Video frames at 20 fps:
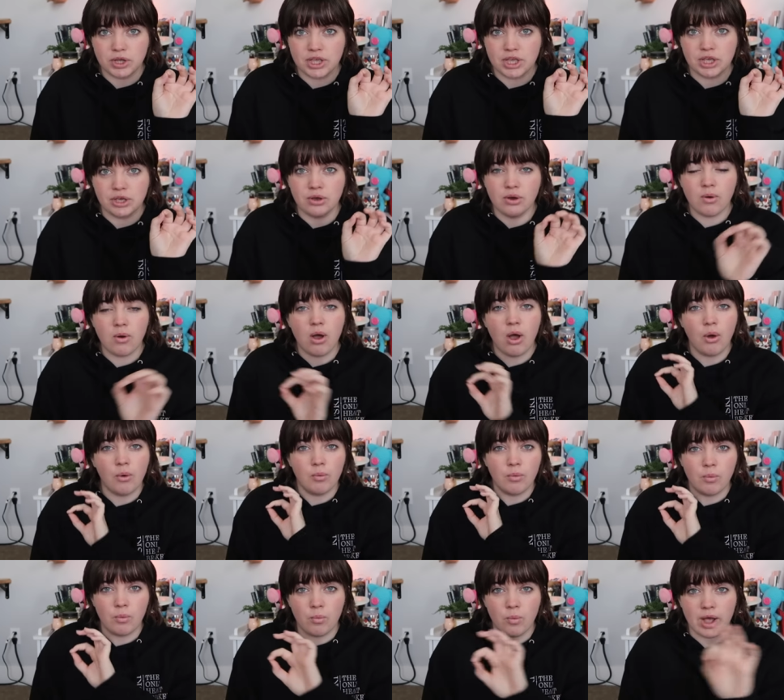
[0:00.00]
cute,
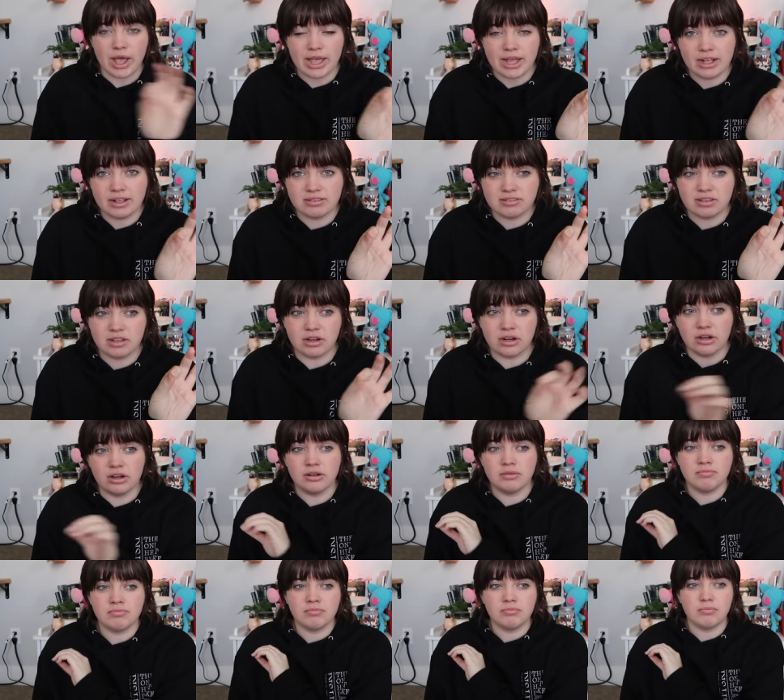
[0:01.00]
way
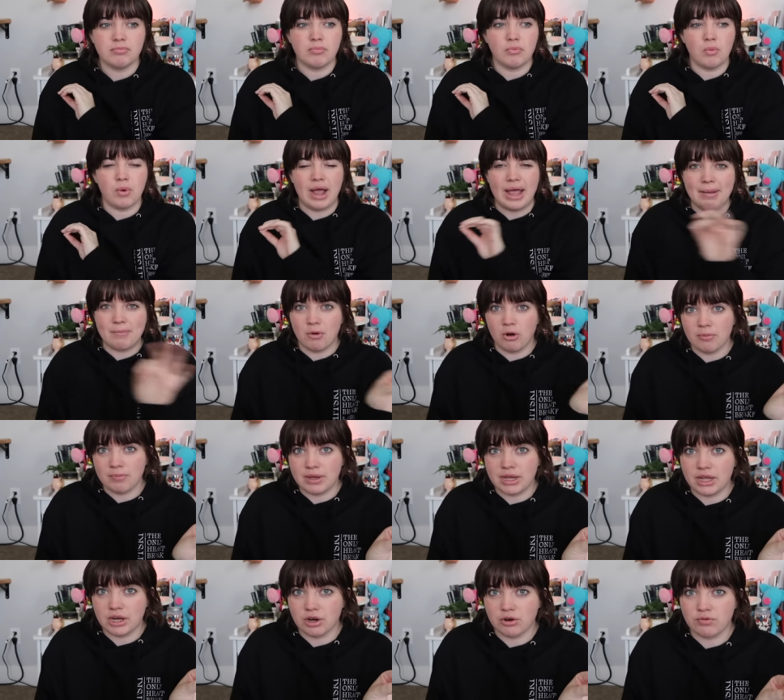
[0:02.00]
easier, way more
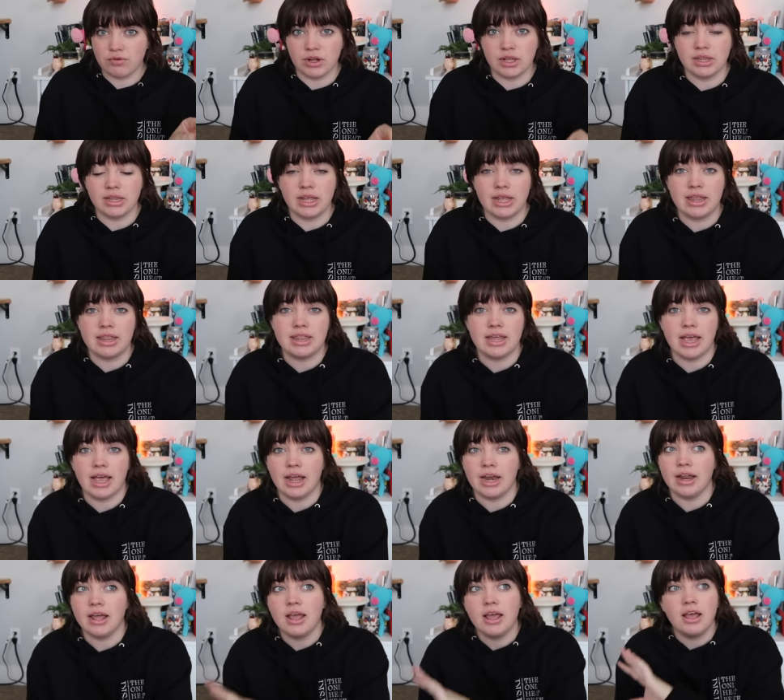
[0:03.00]
beginner friendly
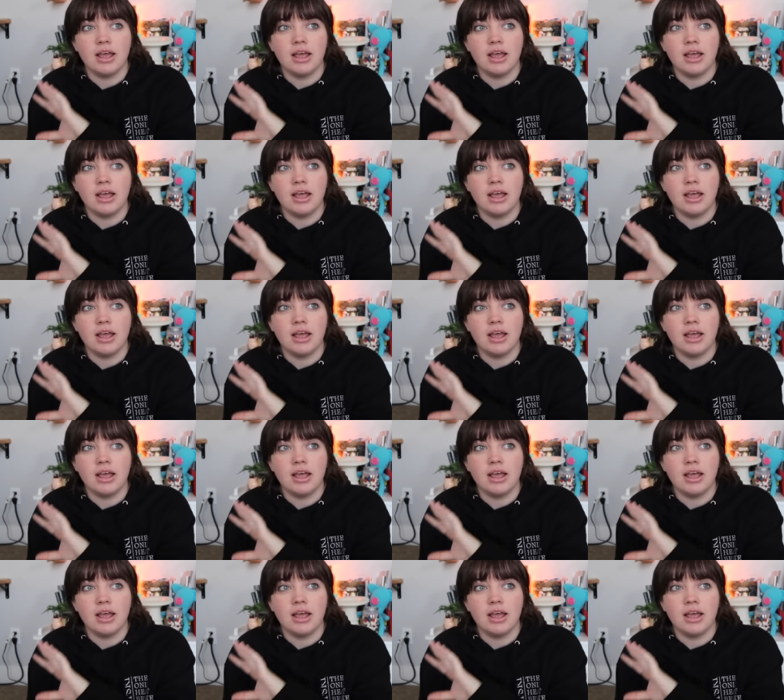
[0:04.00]
than